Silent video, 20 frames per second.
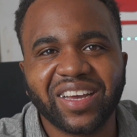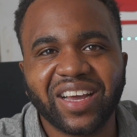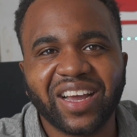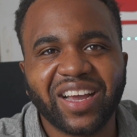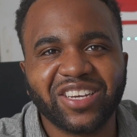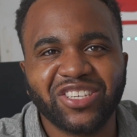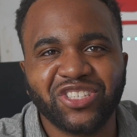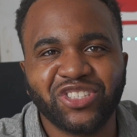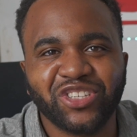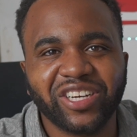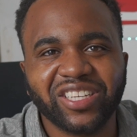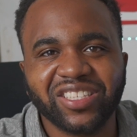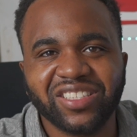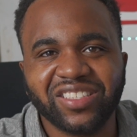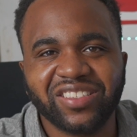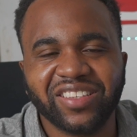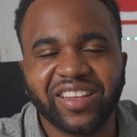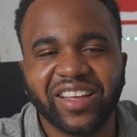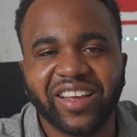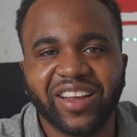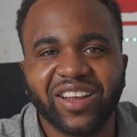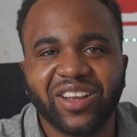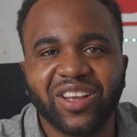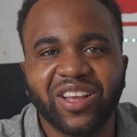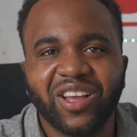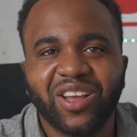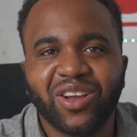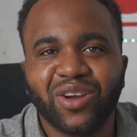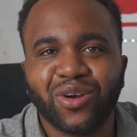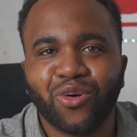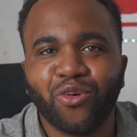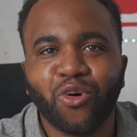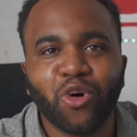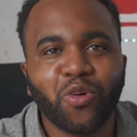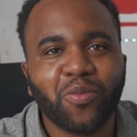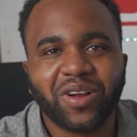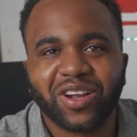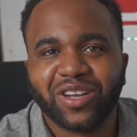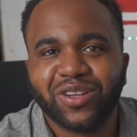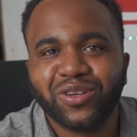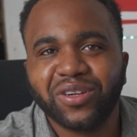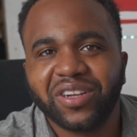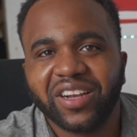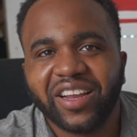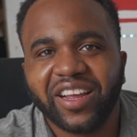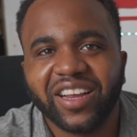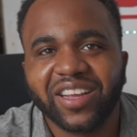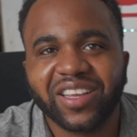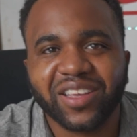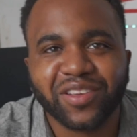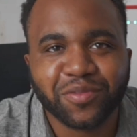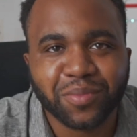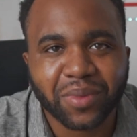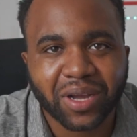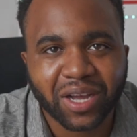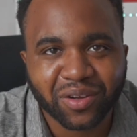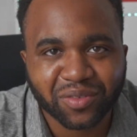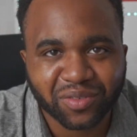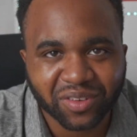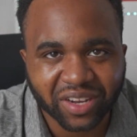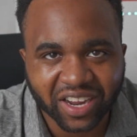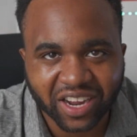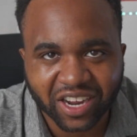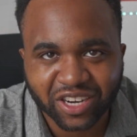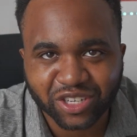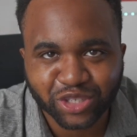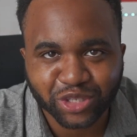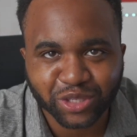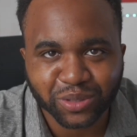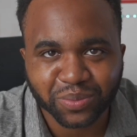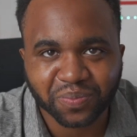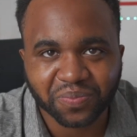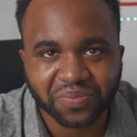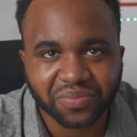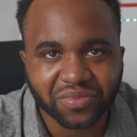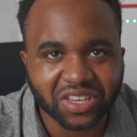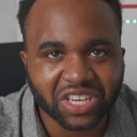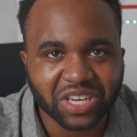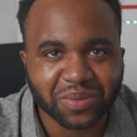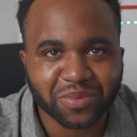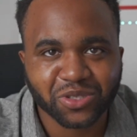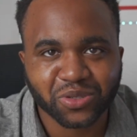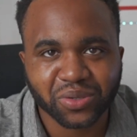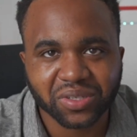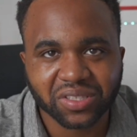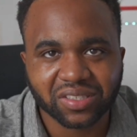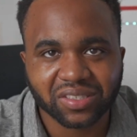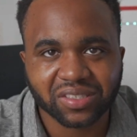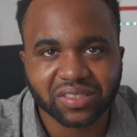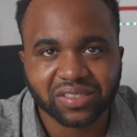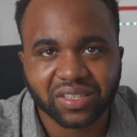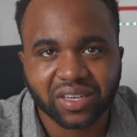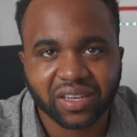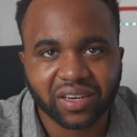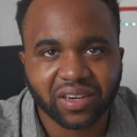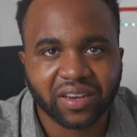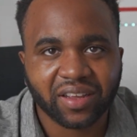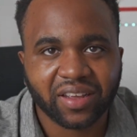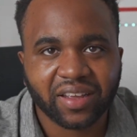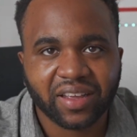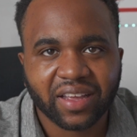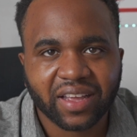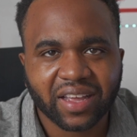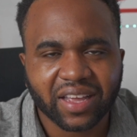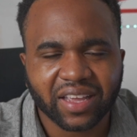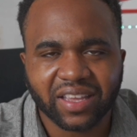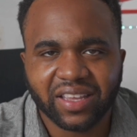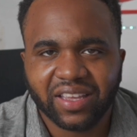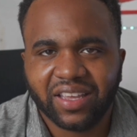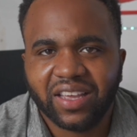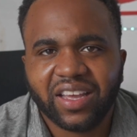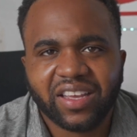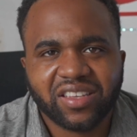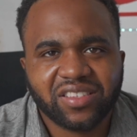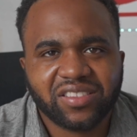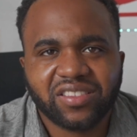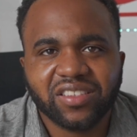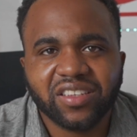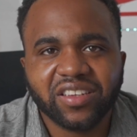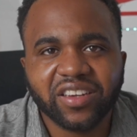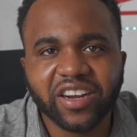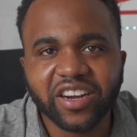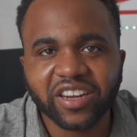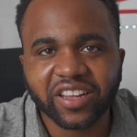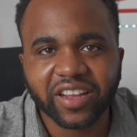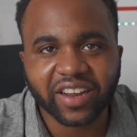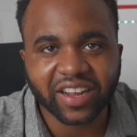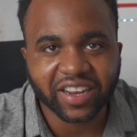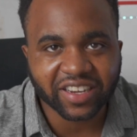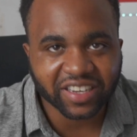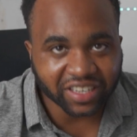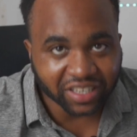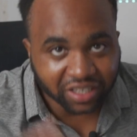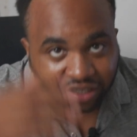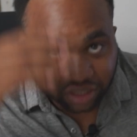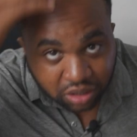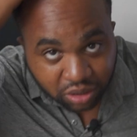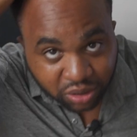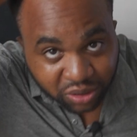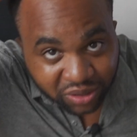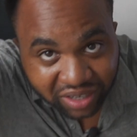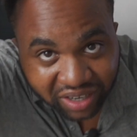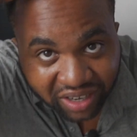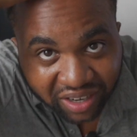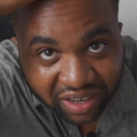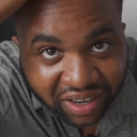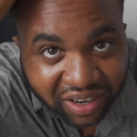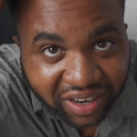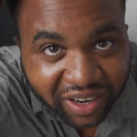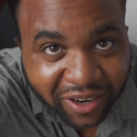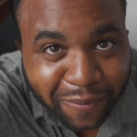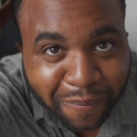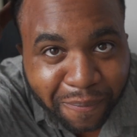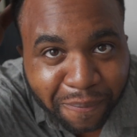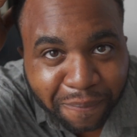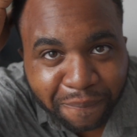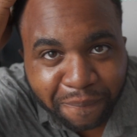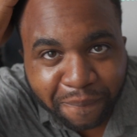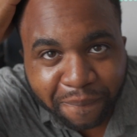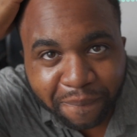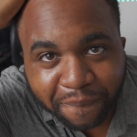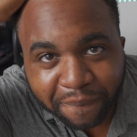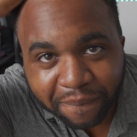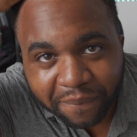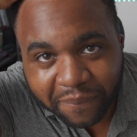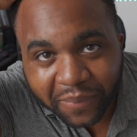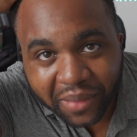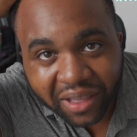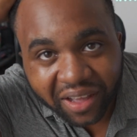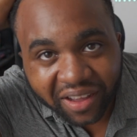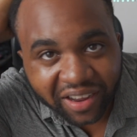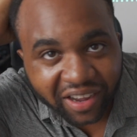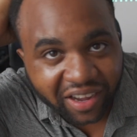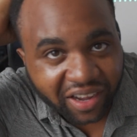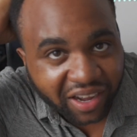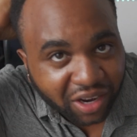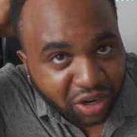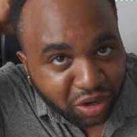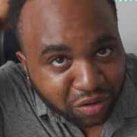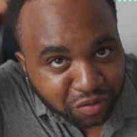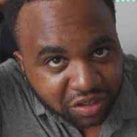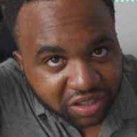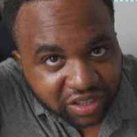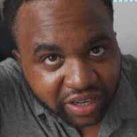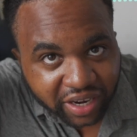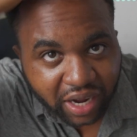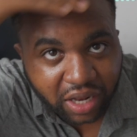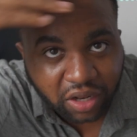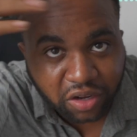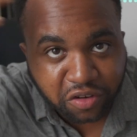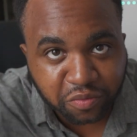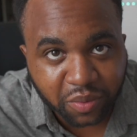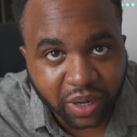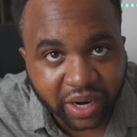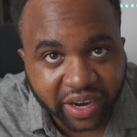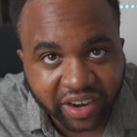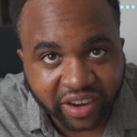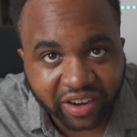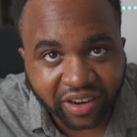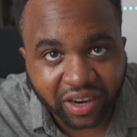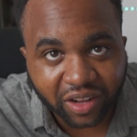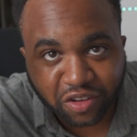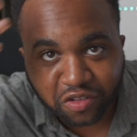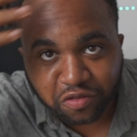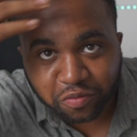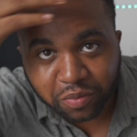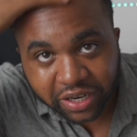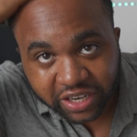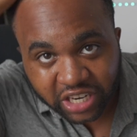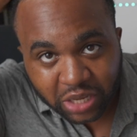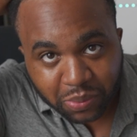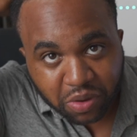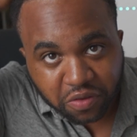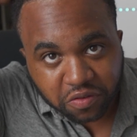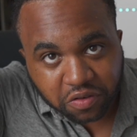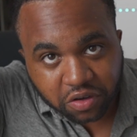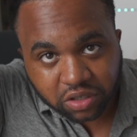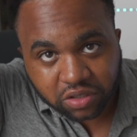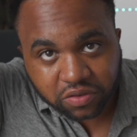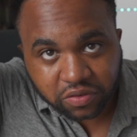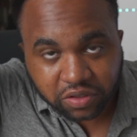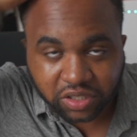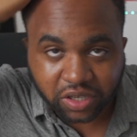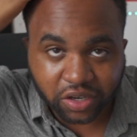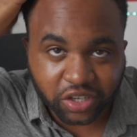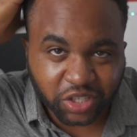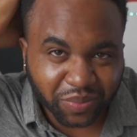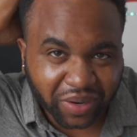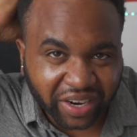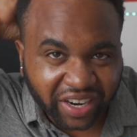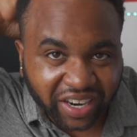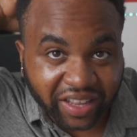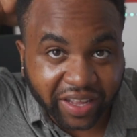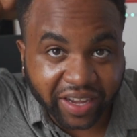I had dreads. Like, what am I gonna look like if I have like a trim in my 20s? And yeah, see there, like I did it now, and yeah, I love it. Like I love my hair. I love being able to touch my hair.